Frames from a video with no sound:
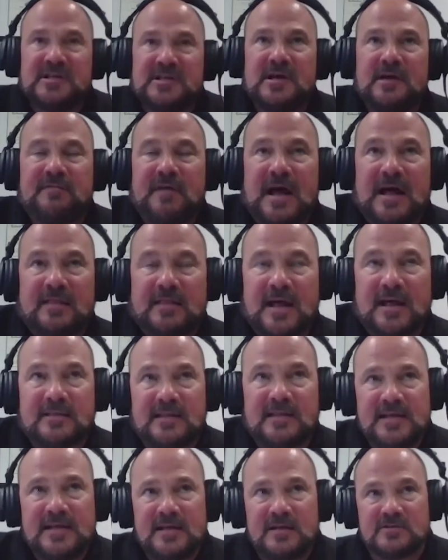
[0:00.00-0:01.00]
enough, I, I,
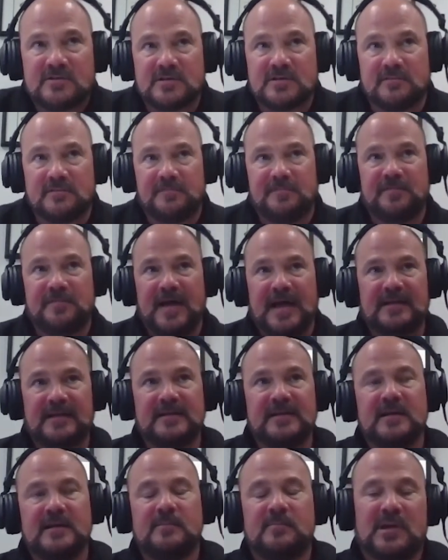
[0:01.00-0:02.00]
think it's
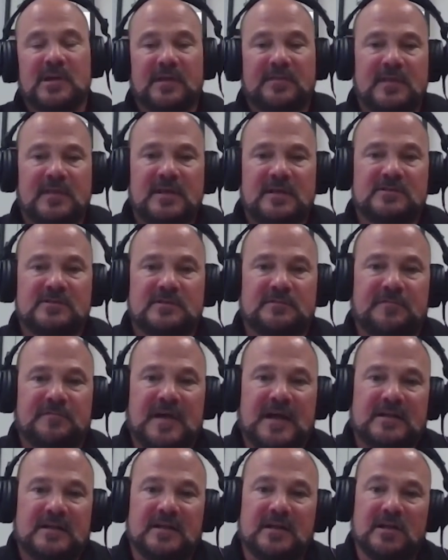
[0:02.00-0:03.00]
affecting it, but I think it's
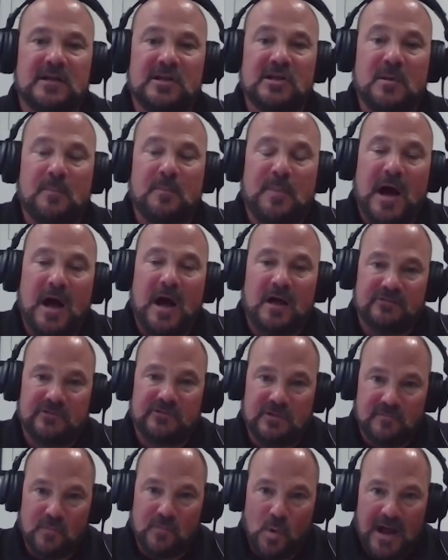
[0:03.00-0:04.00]
affecting it in a
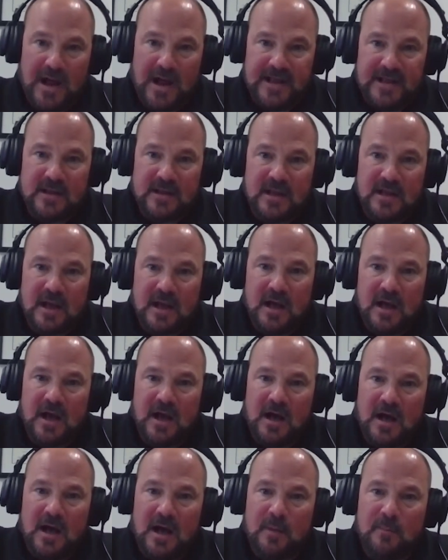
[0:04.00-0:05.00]
positive way
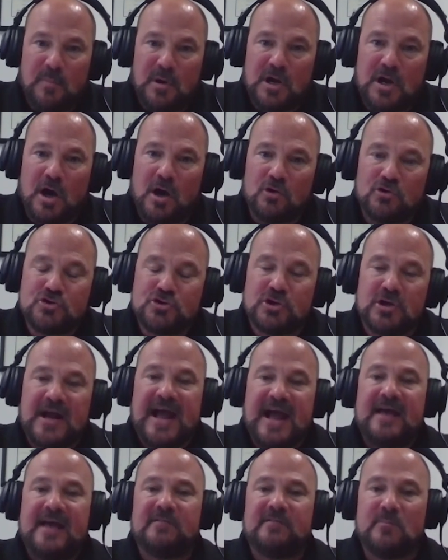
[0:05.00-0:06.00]
uh, because you're
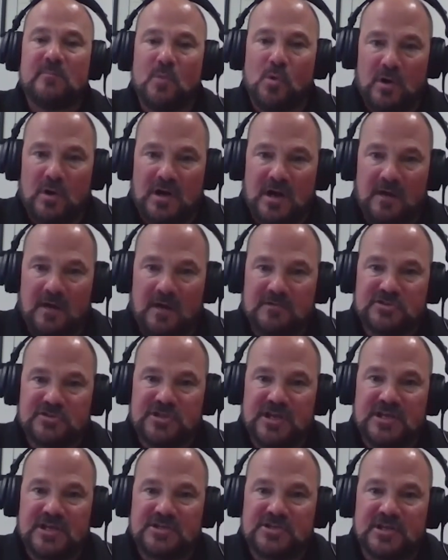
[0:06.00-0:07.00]
having more
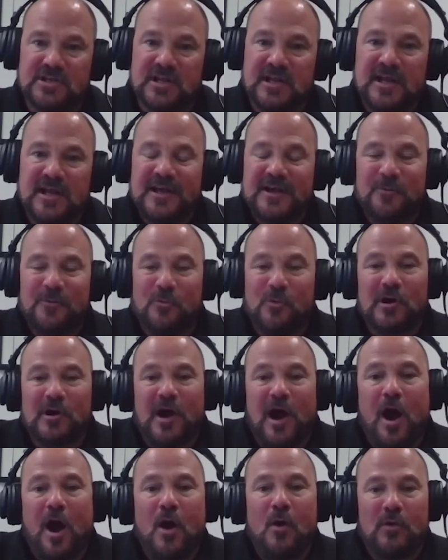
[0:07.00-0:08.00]
conversation. We're
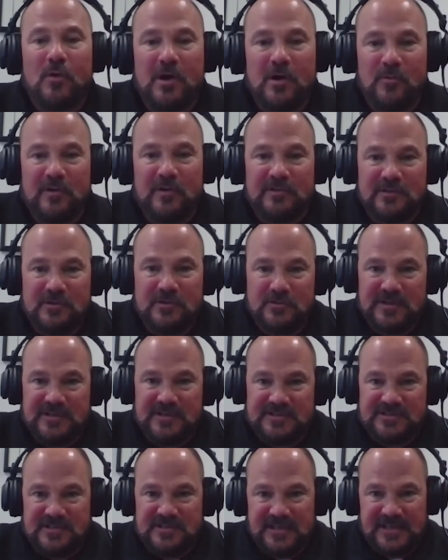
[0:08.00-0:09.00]
all going through
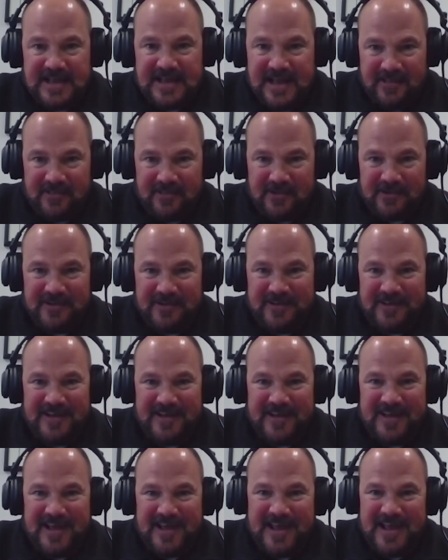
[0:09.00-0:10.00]
this together.
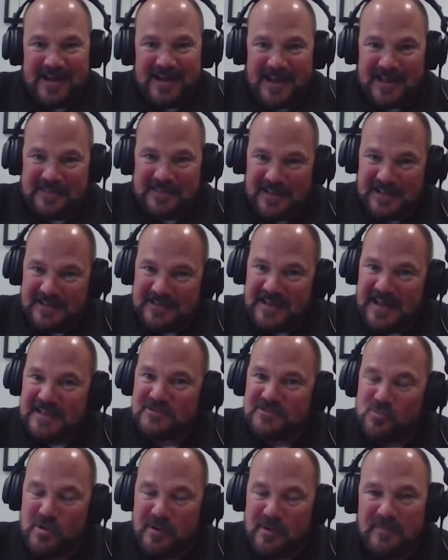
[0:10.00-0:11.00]
And I think
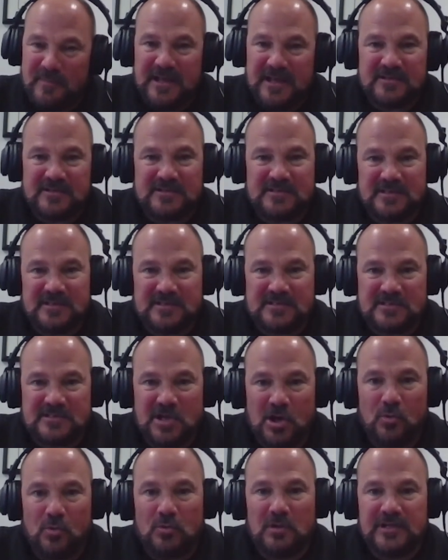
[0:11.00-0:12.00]
that's what makes this
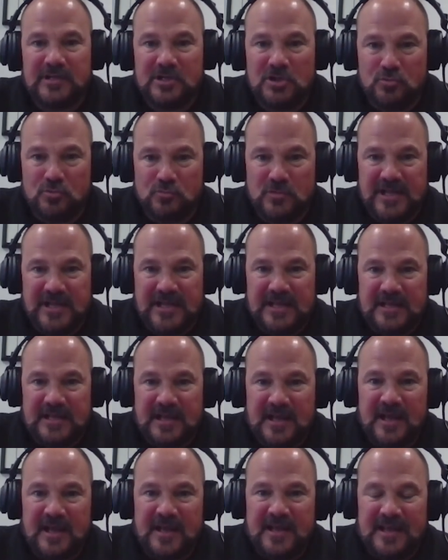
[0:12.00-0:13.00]
totally unique
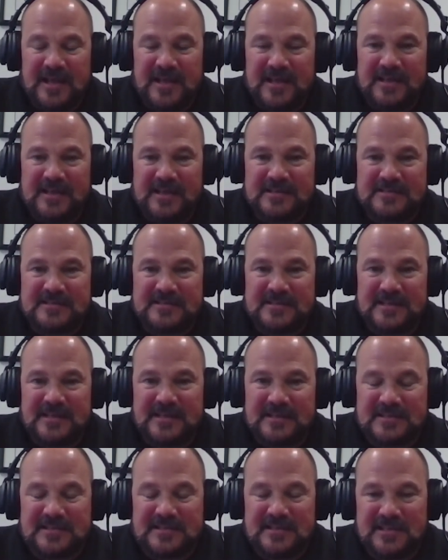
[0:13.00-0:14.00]
is
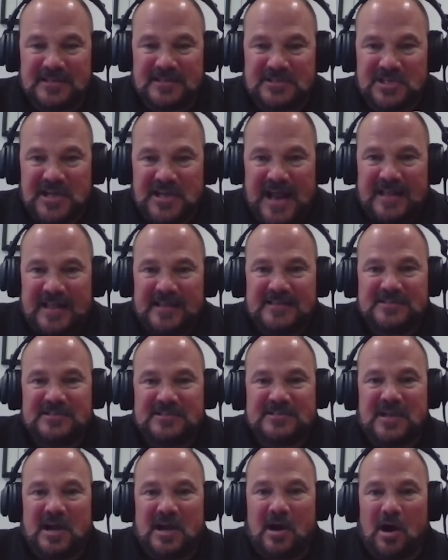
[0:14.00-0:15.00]
that the
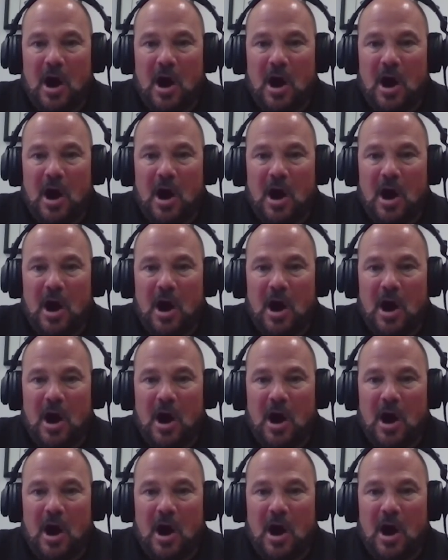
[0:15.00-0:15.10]
challenges our